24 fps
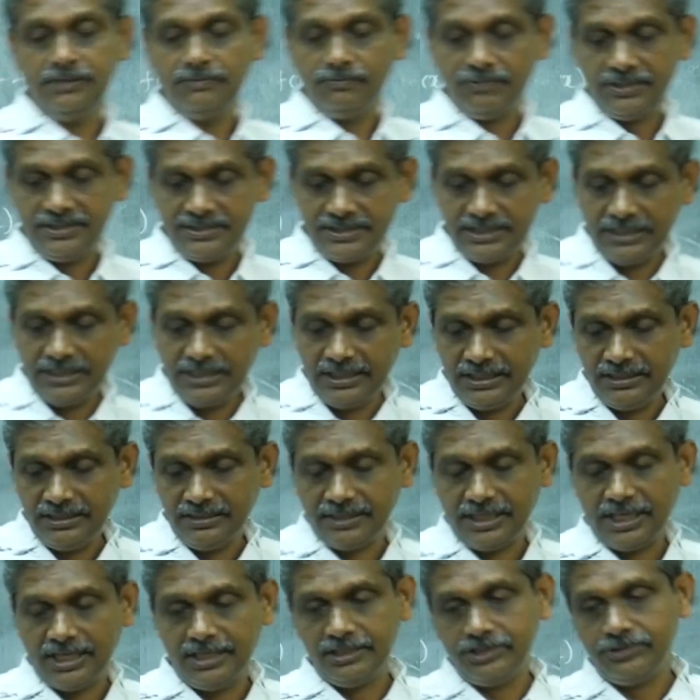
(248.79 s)
Once again,
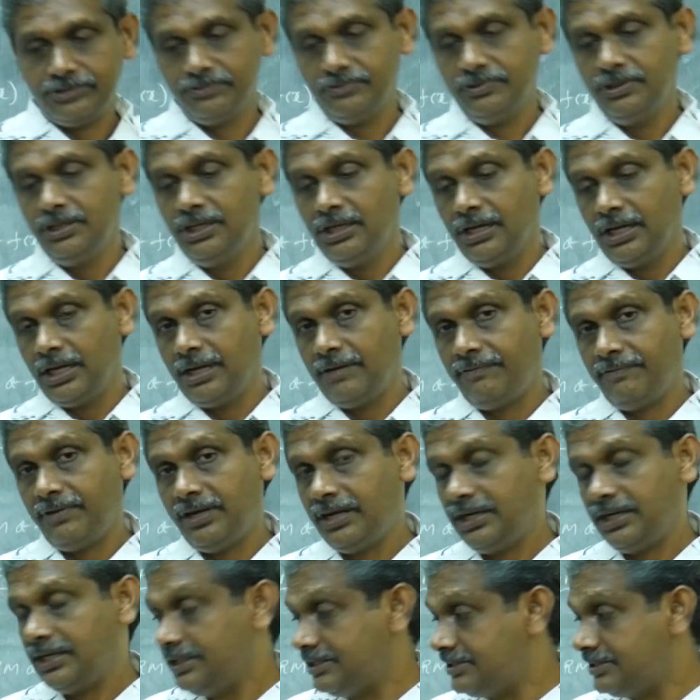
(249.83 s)
thank you
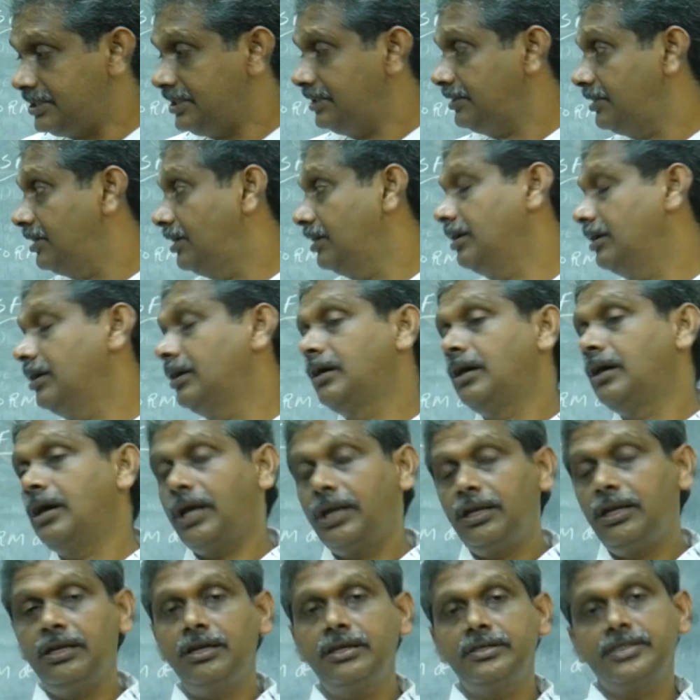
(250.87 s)
for reaching the
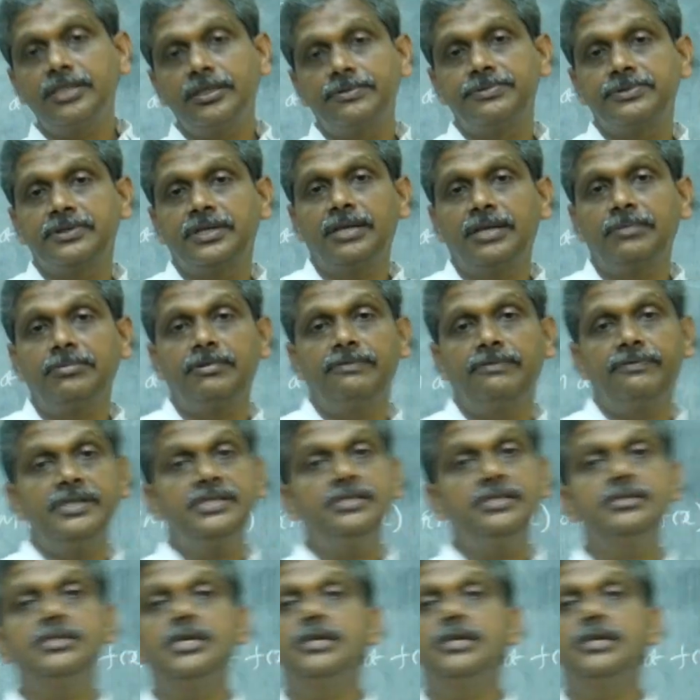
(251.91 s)
100 subscriber. First